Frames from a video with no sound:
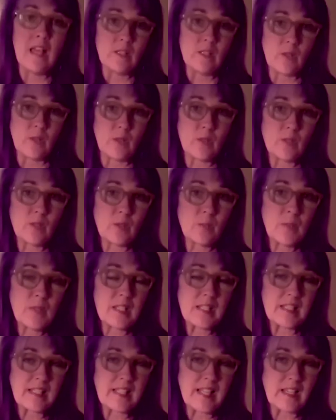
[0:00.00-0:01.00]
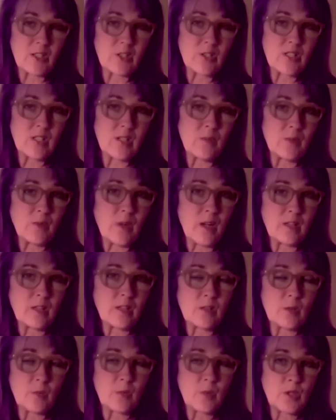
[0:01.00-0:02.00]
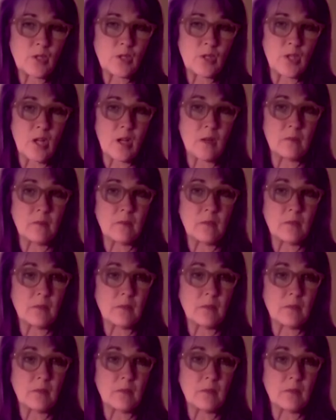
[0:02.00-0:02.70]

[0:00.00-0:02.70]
So this will be a section in writer's workshop.